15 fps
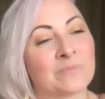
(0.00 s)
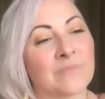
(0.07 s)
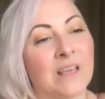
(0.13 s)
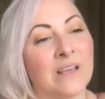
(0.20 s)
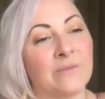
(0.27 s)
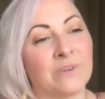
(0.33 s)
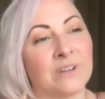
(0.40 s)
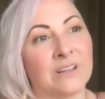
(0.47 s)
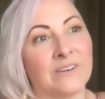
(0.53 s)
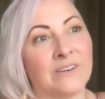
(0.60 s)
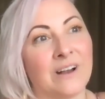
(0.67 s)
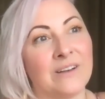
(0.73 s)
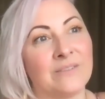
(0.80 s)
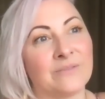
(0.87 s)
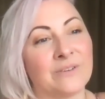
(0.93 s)
I'm really
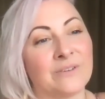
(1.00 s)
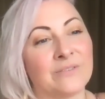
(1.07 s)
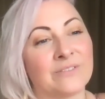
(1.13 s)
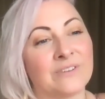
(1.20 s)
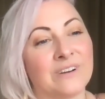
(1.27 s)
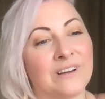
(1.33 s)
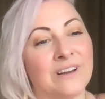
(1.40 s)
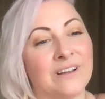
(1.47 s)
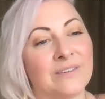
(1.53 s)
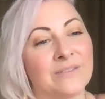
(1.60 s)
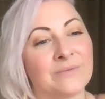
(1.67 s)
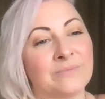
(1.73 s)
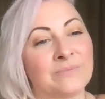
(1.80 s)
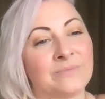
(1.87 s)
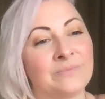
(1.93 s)
grateful for
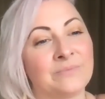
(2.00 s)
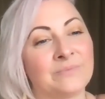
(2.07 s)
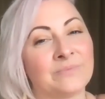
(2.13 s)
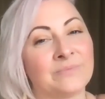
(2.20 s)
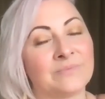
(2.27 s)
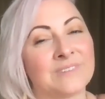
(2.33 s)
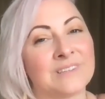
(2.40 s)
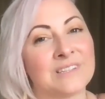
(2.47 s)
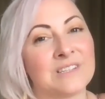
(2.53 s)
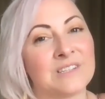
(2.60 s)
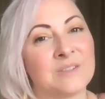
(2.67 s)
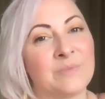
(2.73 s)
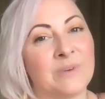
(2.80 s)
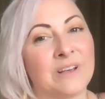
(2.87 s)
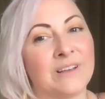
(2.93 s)
you. This
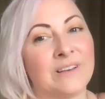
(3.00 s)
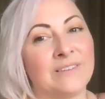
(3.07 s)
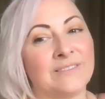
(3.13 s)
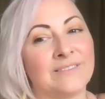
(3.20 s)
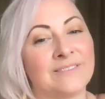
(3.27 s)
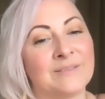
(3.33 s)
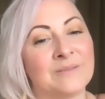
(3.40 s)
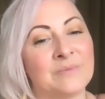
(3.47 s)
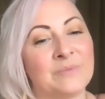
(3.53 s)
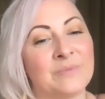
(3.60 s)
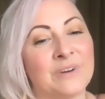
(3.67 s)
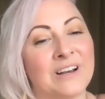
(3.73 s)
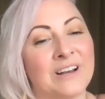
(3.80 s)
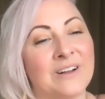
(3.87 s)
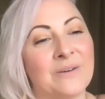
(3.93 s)
has been
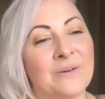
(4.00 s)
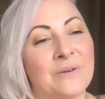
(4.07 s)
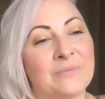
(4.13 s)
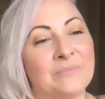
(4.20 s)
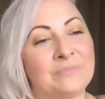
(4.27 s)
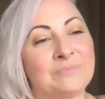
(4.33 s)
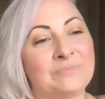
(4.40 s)
pretty cool.